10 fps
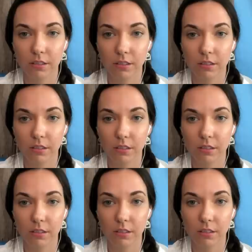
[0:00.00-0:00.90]

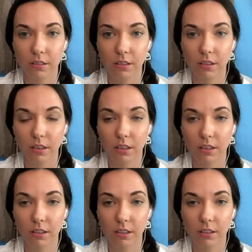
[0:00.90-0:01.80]

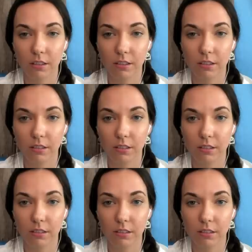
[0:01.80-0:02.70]

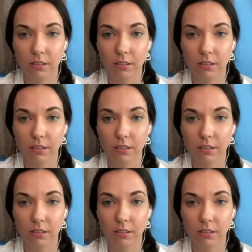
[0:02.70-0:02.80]
(not speaking)